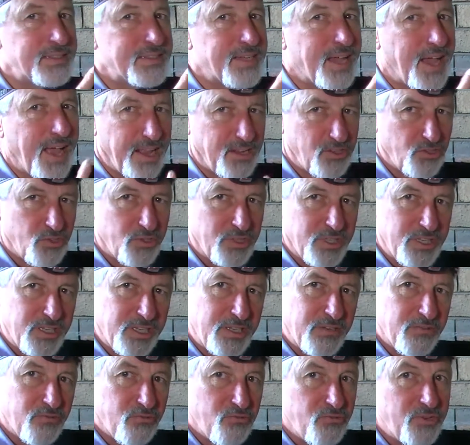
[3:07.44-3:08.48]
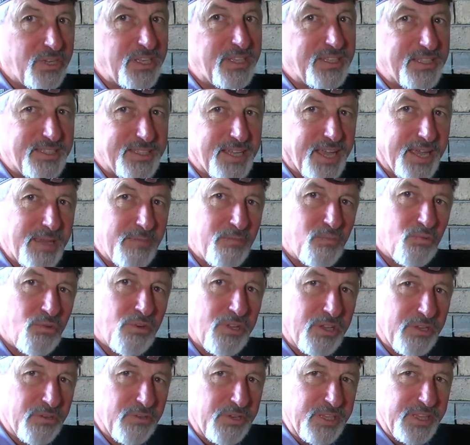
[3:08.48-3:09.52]
to actually read the tape
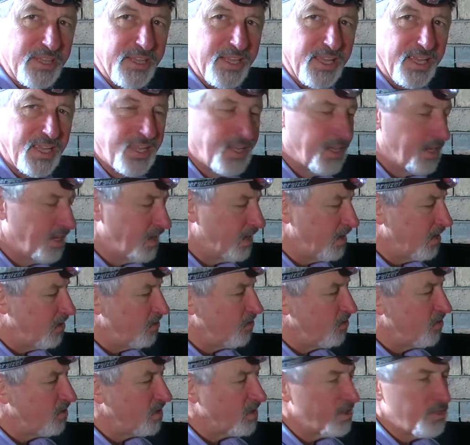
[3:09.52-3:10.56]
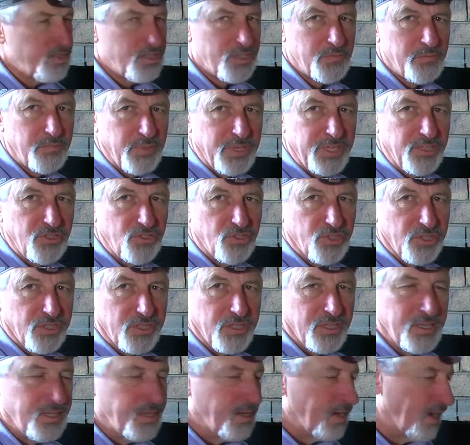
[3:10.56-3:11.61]
while you're in there, you can just pinch it
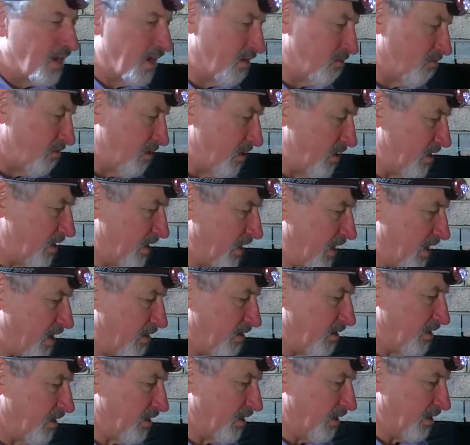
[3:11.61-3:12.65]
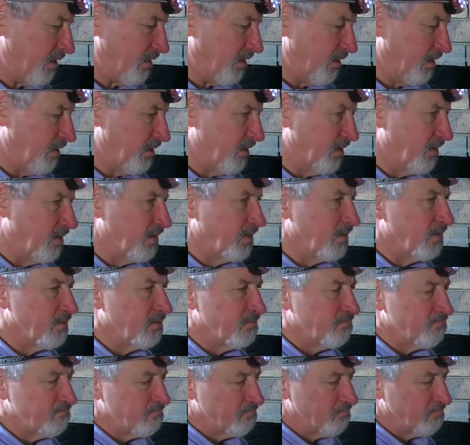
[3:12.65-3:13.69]
and read it out here.
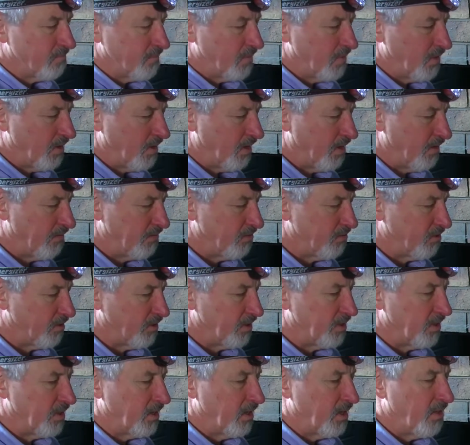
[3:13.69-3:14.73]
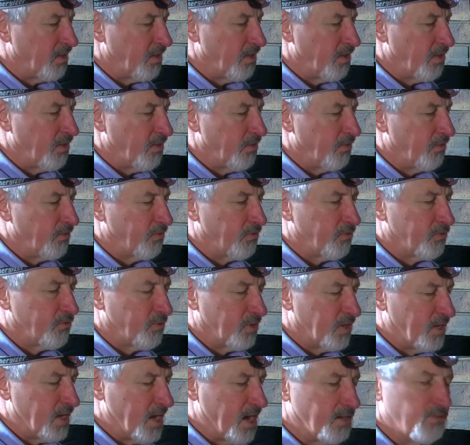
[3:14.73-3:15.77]
I've got
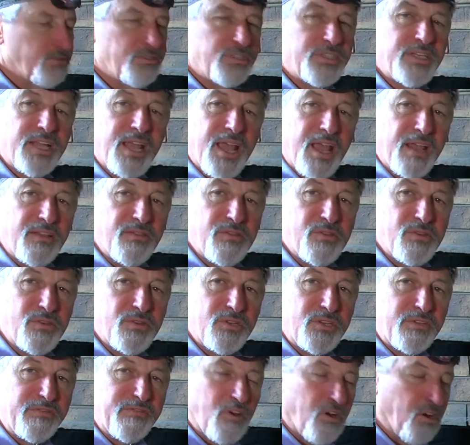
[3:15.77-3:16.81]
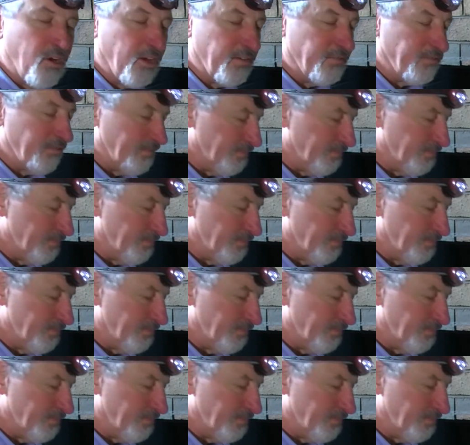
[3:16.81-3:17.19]
335.